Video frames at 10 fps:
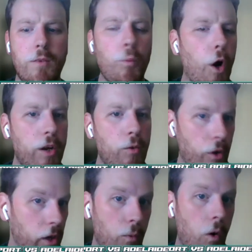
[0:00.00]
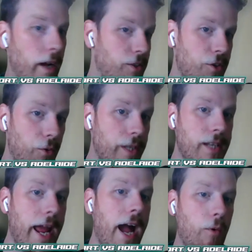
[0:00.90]
working with Ollie Wines, who is
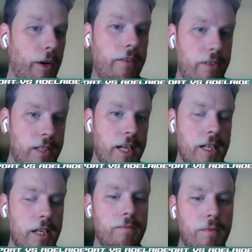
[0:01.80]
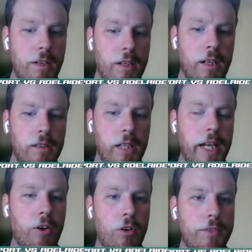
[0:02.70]
now another senior
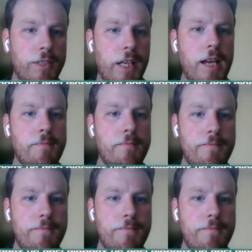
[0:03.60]
leader of the team.